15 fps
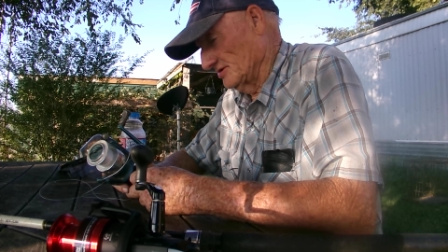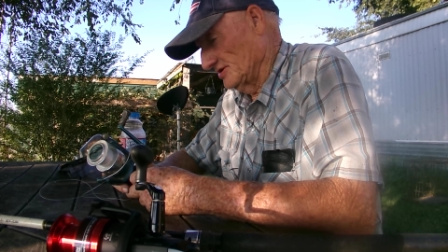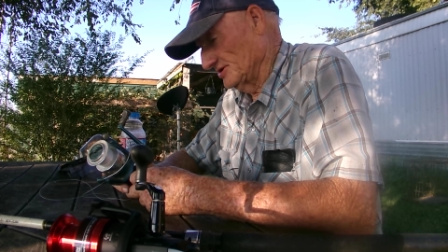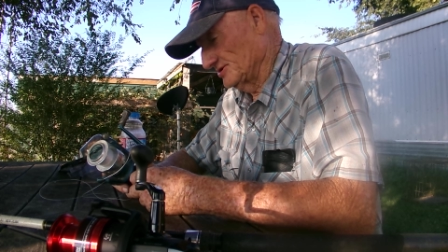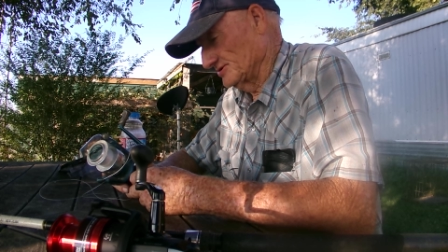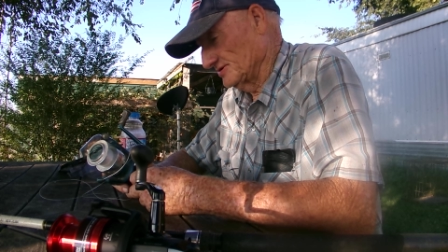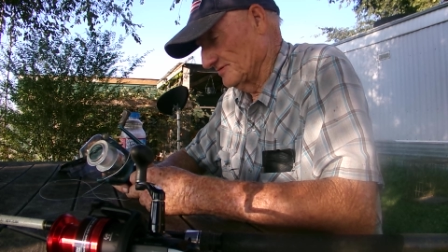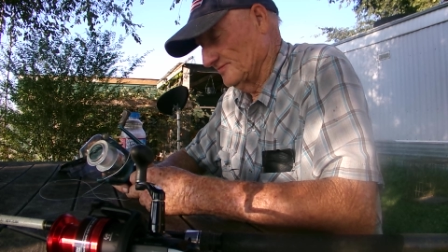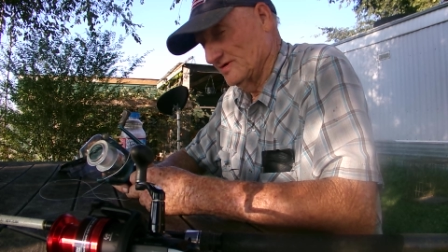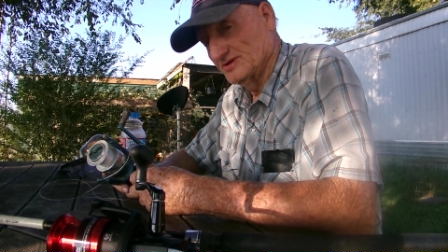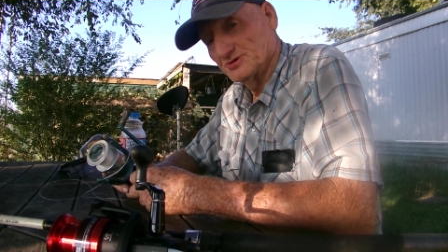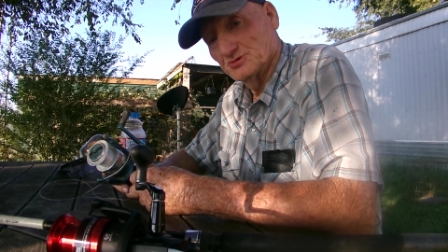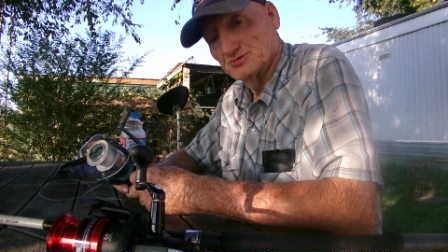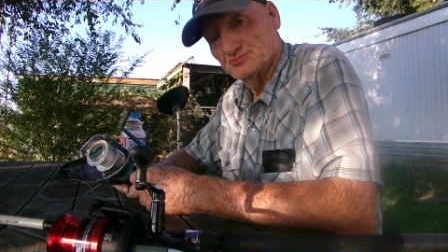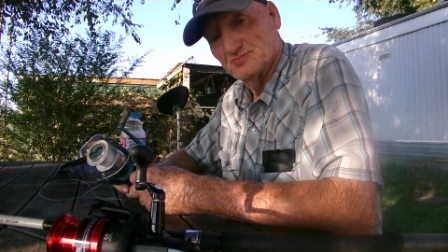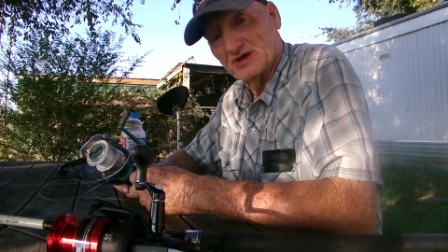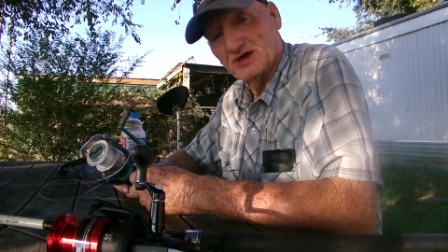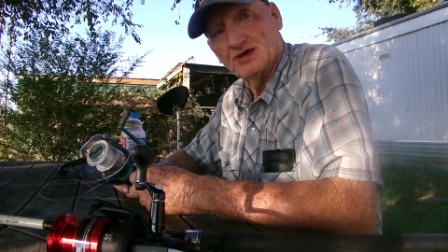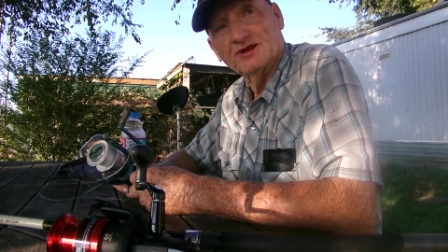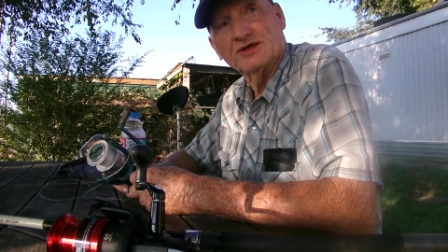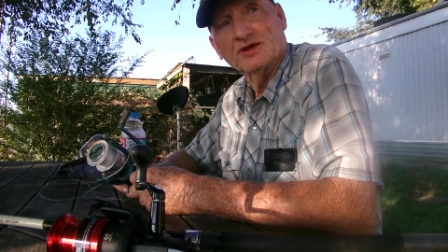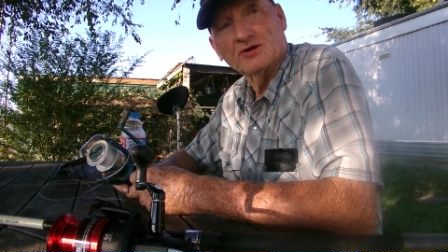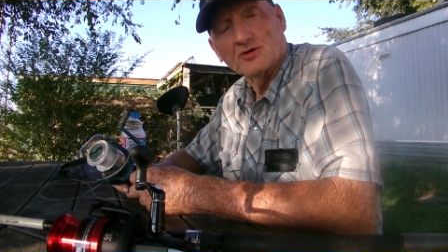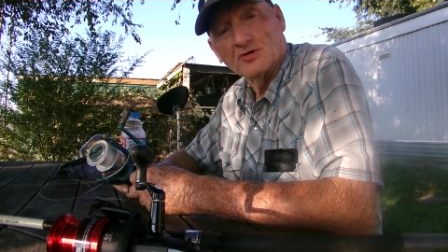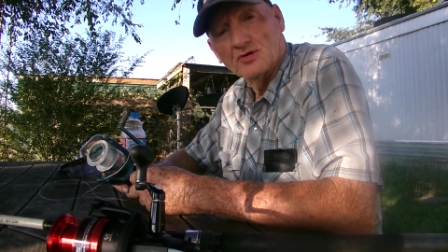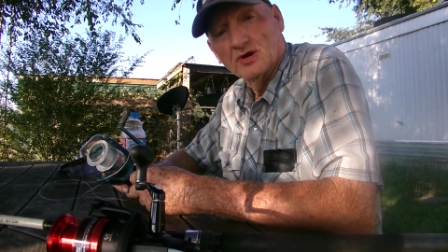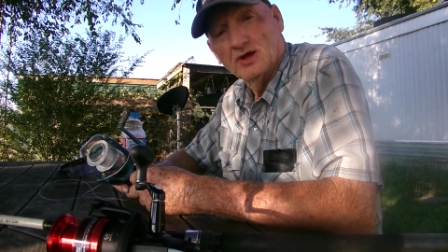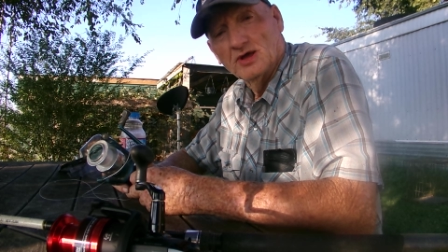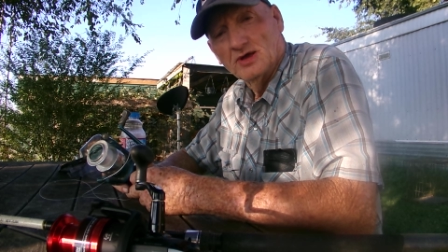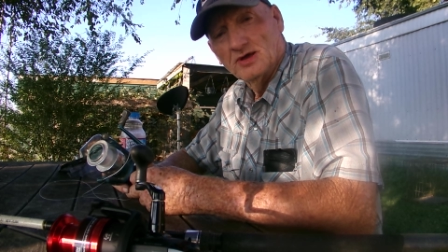This is Adventures Begin Here.
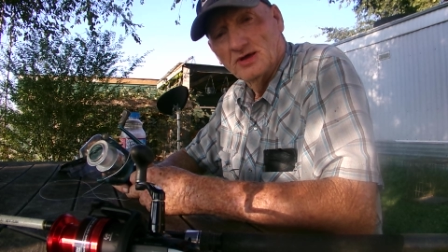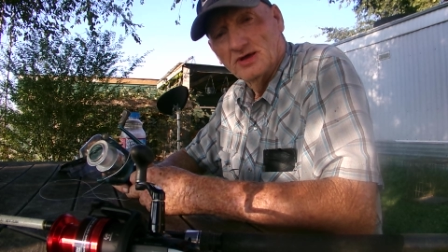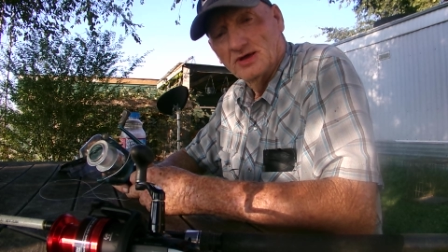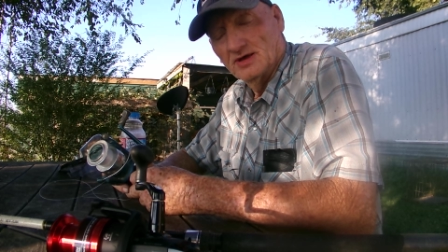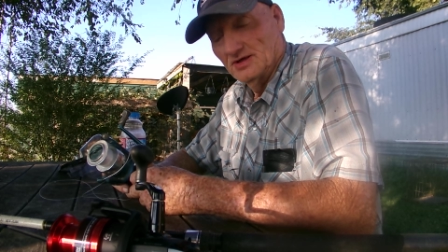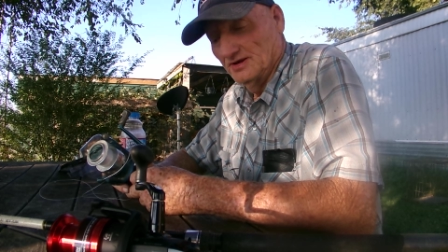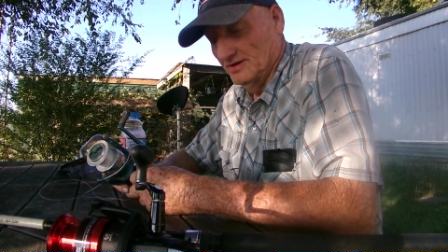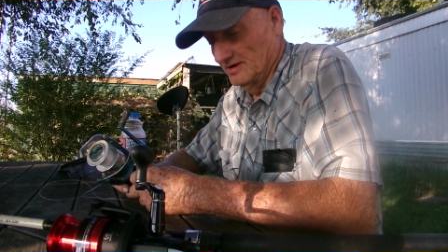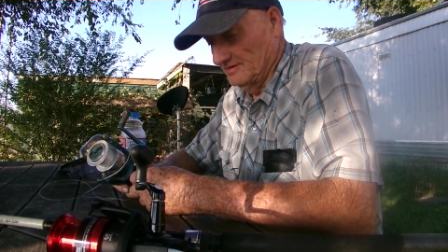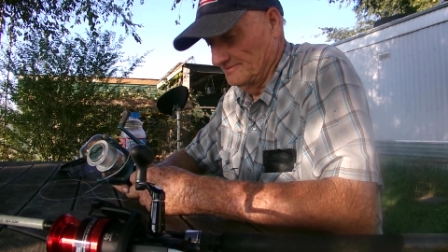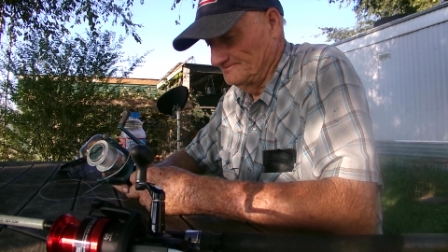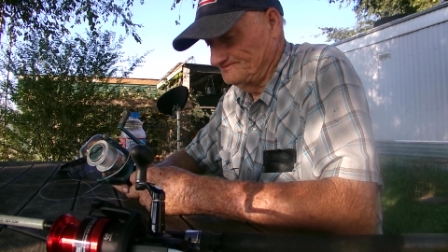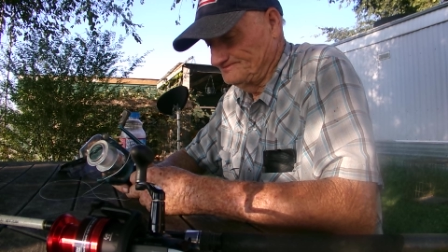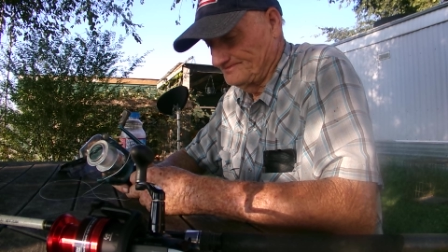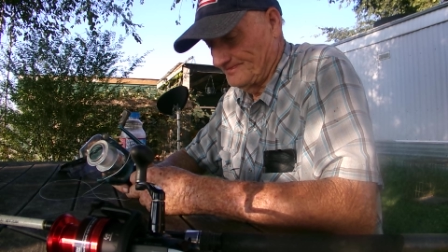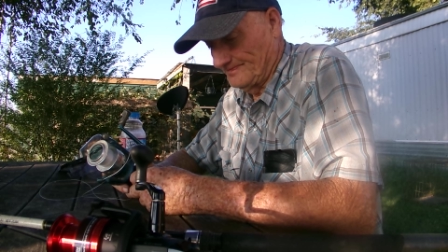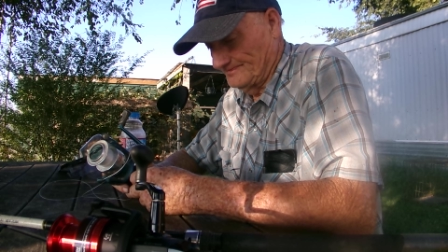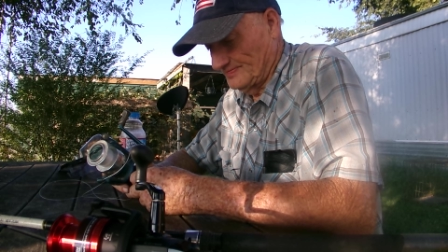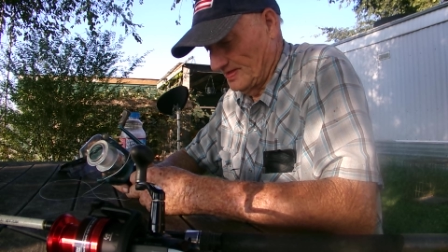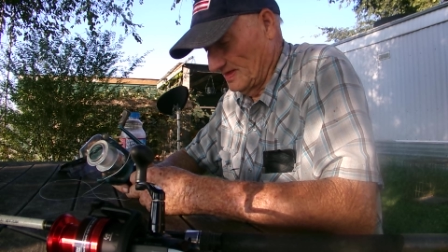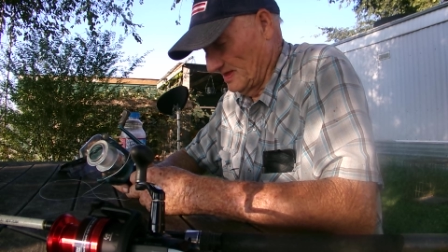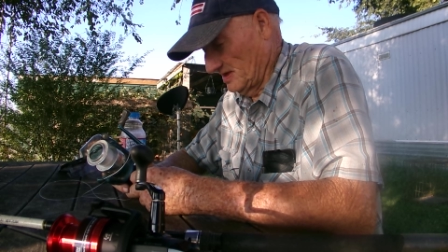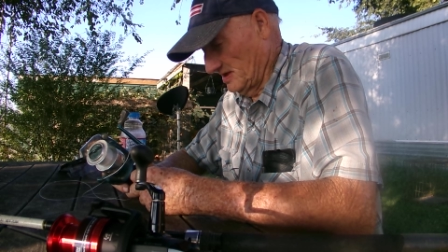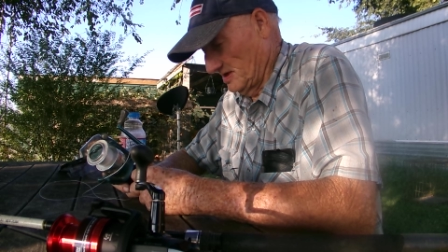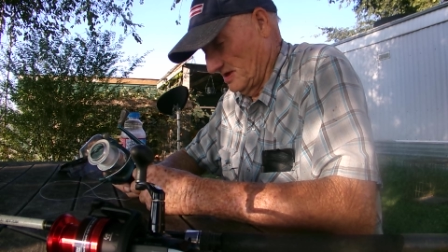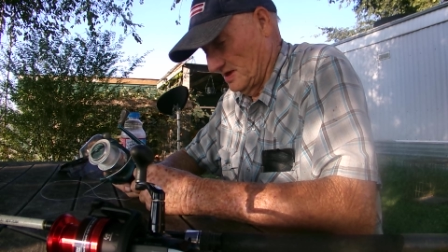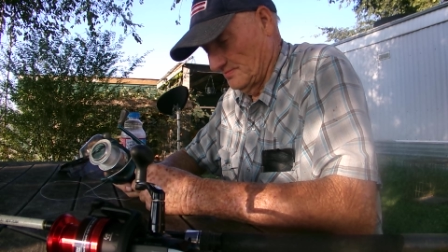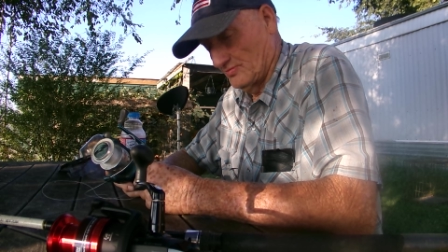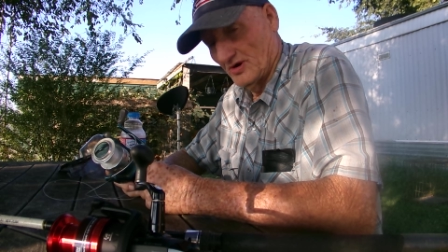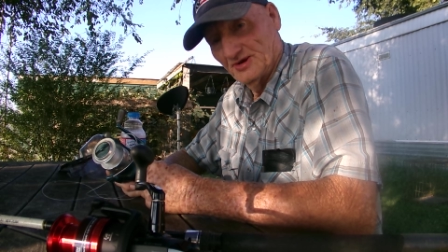And
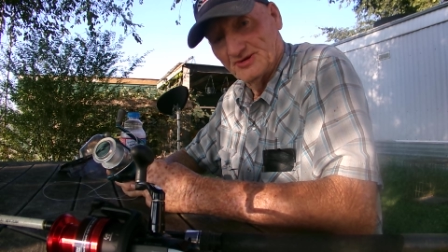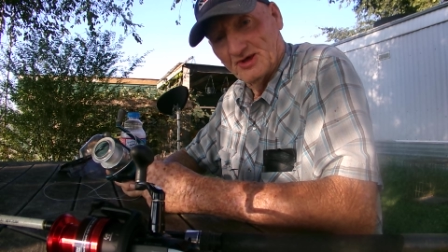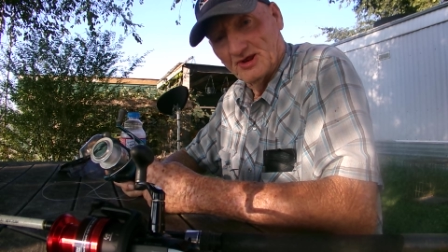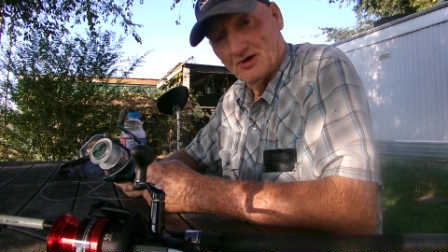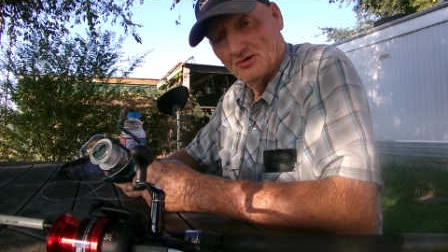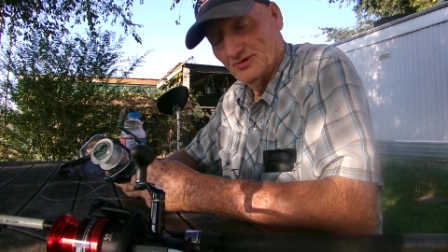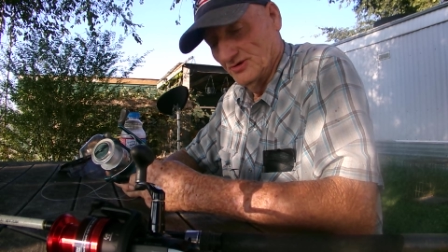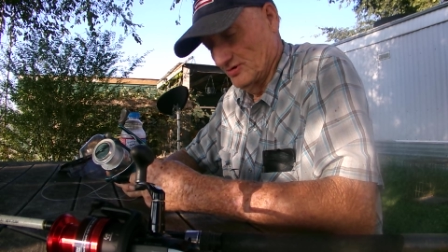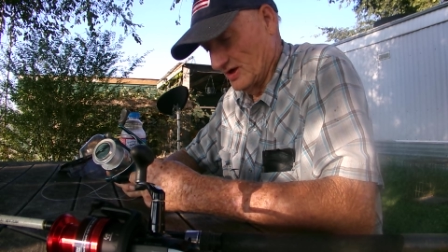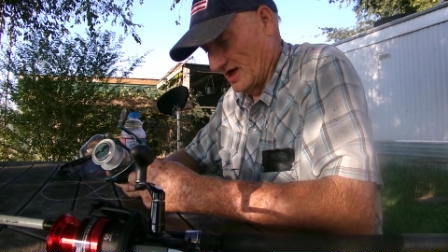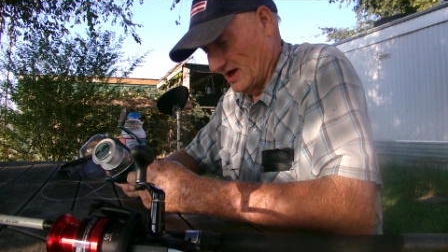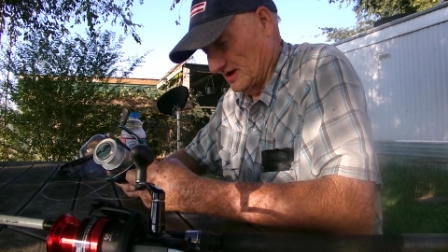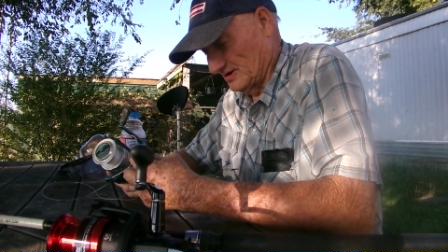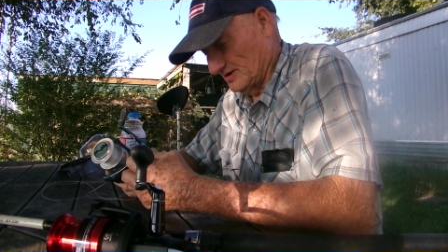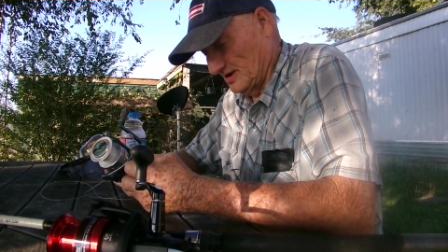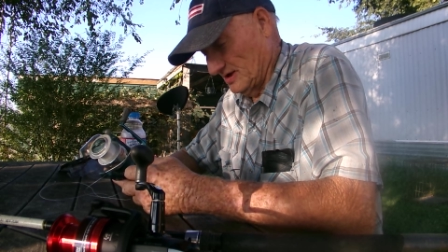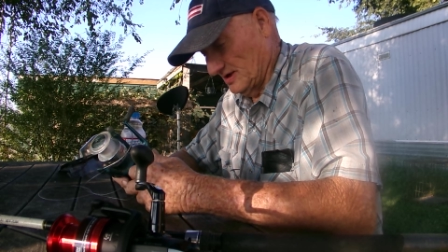appreciate all you guys.